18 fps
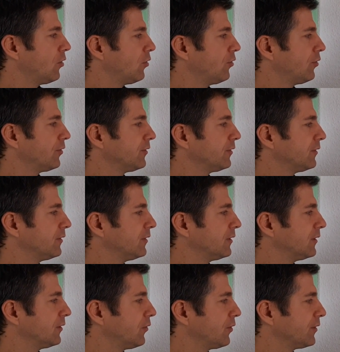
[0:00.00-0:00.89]

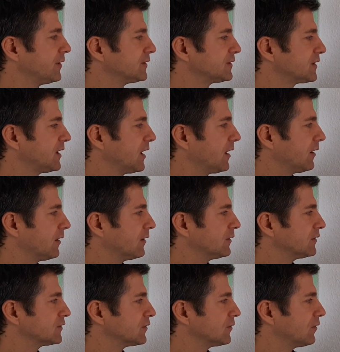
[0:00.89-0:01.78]
on his
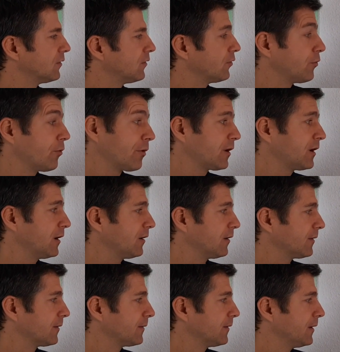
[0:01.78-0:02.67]
king, so on her
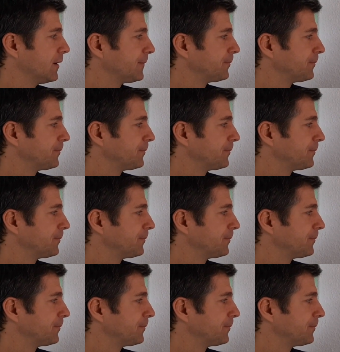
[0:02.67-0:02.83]
king.